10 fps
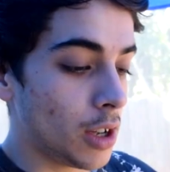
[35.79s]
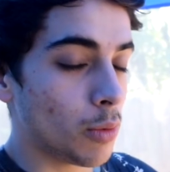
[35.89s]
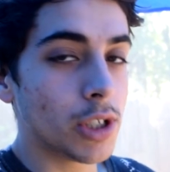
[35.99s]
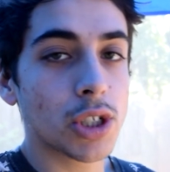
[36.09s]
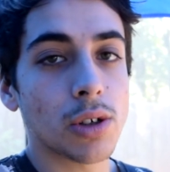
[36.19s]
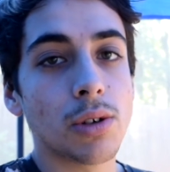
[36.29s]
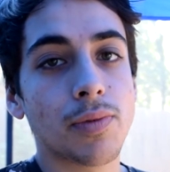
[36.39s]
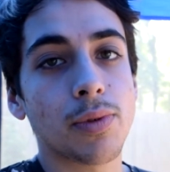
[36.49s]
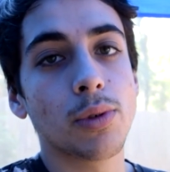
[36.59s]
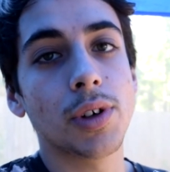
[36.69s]
windshield
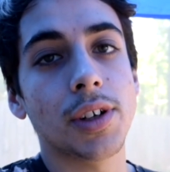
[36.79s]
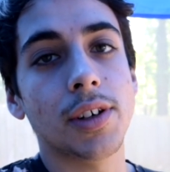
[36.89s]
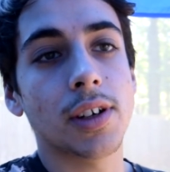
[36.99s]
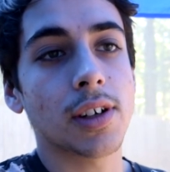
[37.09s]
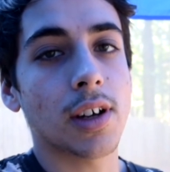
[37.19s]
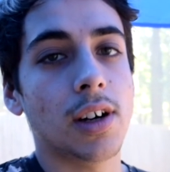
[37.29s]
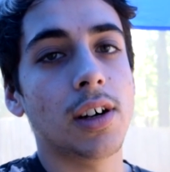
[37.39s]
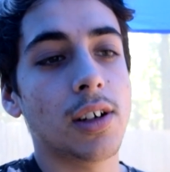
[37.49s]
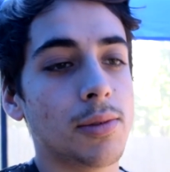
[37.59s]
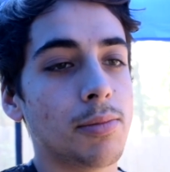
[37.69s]
fluid,
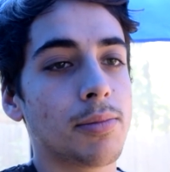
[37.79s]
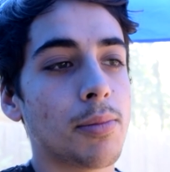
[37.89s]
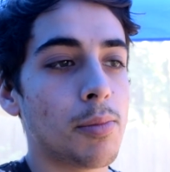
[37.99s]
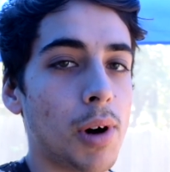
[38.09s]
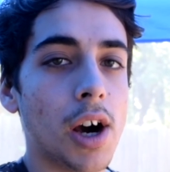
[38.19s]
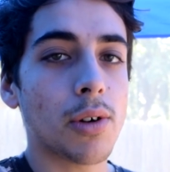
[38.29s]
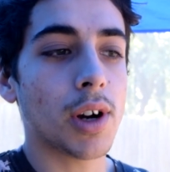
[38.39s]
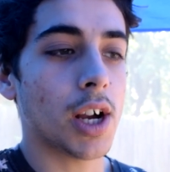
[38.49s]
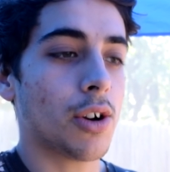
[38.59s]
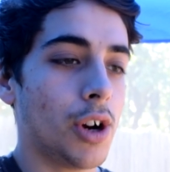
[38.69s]
uh, bottle
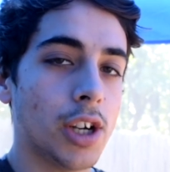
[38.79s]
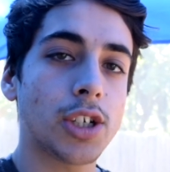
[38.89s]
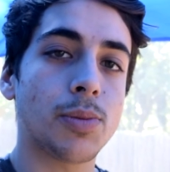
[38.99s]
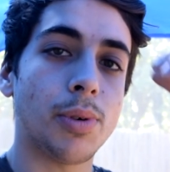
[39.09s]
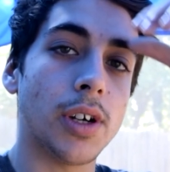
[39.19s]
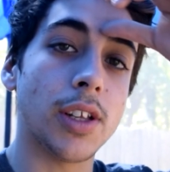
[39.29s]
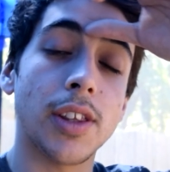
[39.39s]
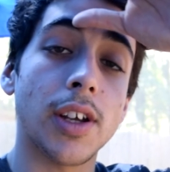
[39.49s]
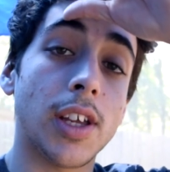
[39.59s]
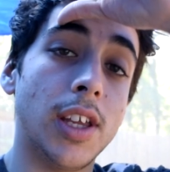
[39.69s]
got crushed, but
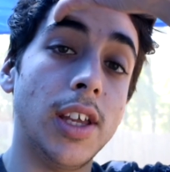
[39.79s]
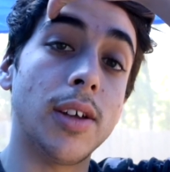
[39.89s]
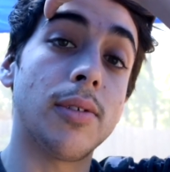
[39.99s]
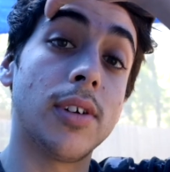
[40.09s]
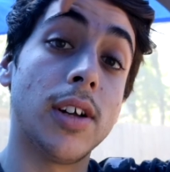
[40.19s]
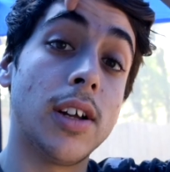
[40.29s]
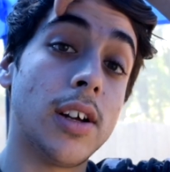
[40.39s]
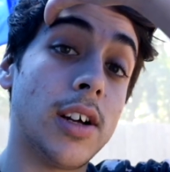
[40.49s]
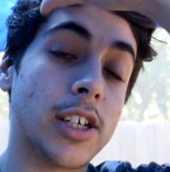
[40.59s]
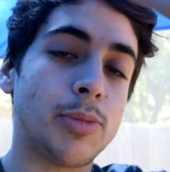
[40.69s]
the heat
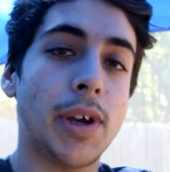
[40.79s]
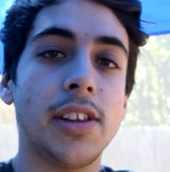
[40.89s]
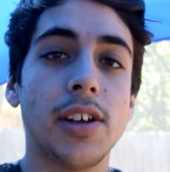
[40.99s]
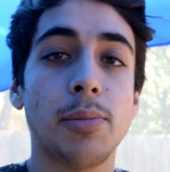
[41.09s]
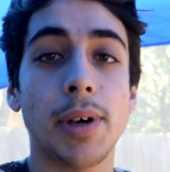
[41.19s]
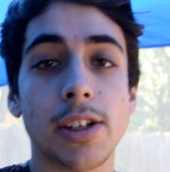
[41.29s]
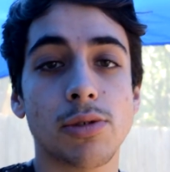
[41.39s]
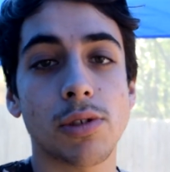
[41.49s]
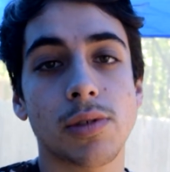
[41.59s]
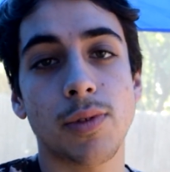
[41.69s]
expanded it back
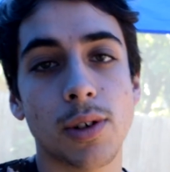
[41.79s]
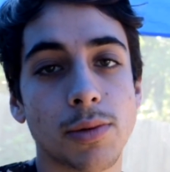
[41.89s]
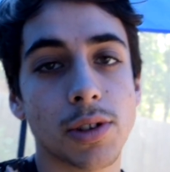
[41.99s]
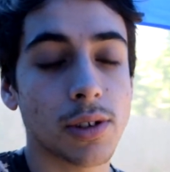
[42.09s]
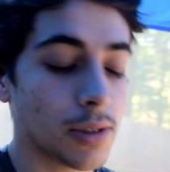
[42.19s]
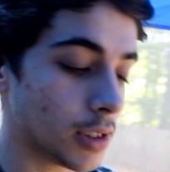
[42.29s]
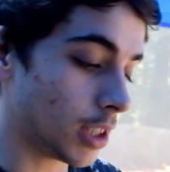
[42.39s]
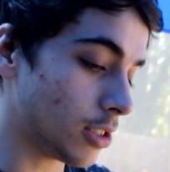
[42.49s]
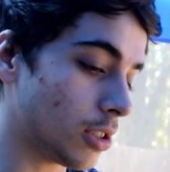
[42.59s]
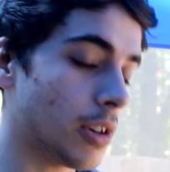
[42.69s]
to its form, so that's all